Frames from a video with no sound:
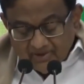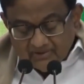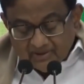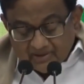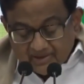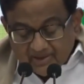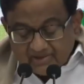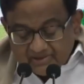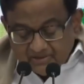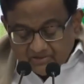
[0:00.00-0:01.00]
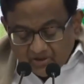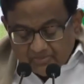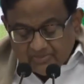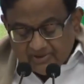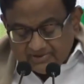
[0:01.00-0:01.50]
The cut in
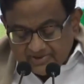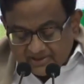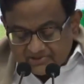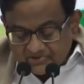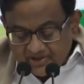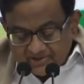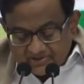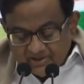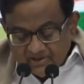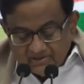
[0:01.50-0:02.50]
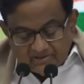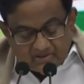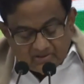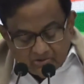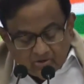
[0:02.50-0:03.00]
corporate tax rates
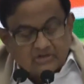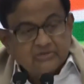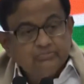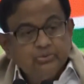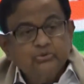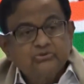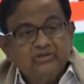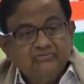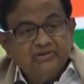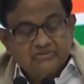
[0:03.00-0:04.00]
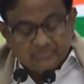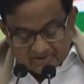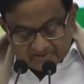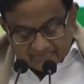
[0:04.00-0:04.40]
did not boost investment.